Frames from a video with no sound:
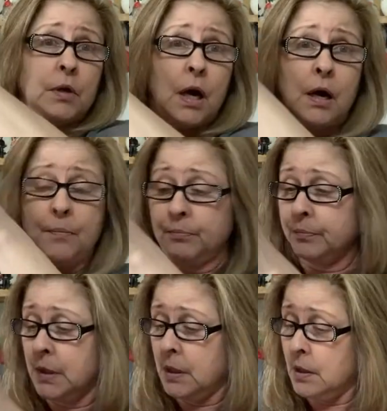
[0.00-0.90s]
um,
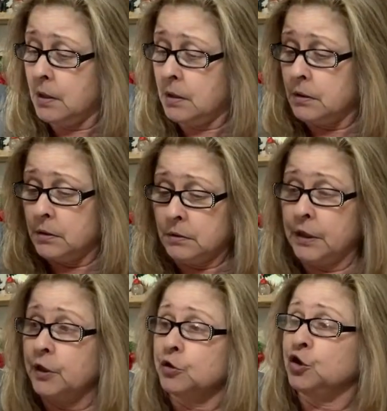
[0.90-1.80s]

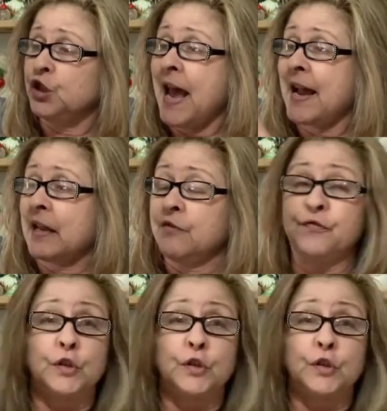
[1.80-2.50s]
little jacket for